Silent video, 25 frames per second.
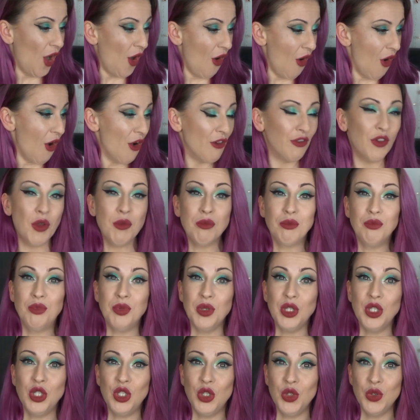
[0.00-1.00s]
of
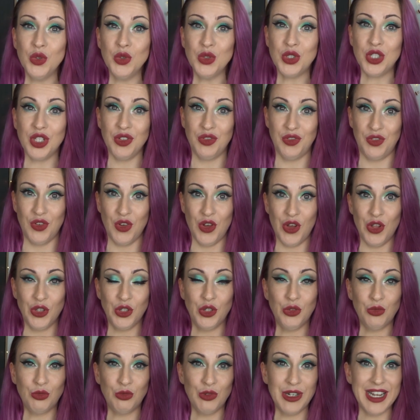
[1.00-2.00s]
beautiful
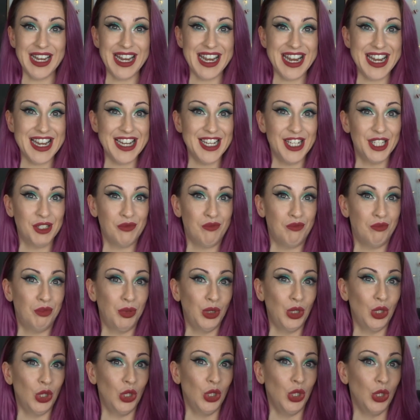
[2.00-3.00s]
greens,
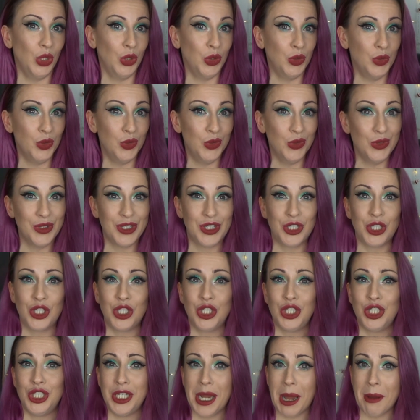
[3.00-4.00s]
blues,
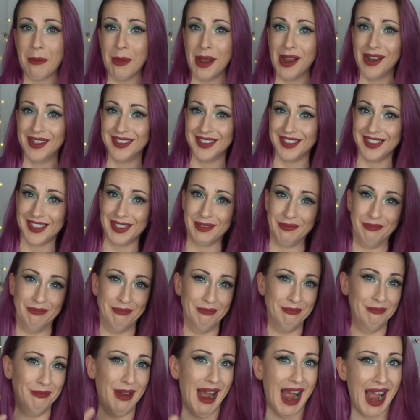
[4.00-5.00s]
shimmers,
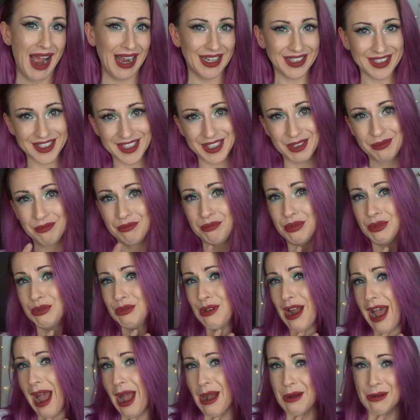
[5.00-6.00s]
mattes,
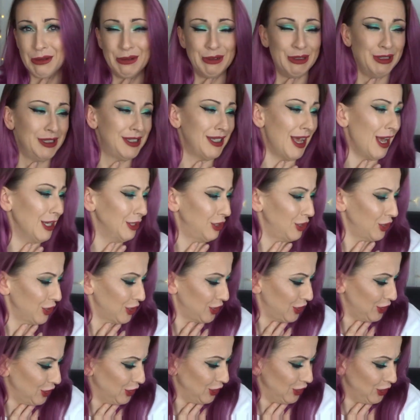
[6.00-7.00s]
browns, I
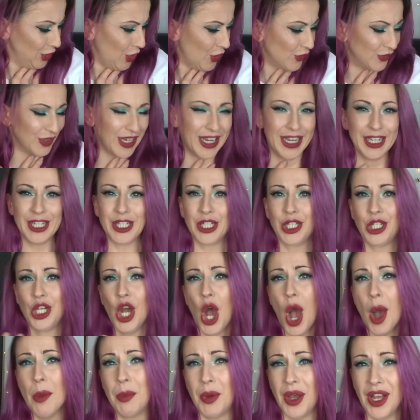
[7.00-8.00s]
just love it!
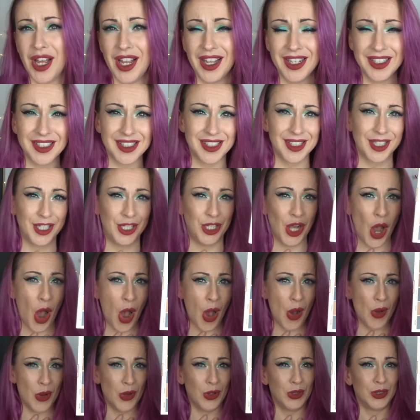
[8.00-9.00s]
Coppers,
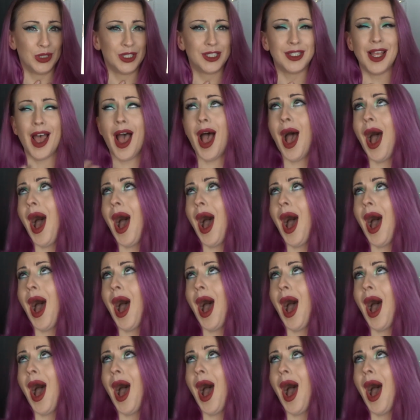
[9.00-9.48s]
gold!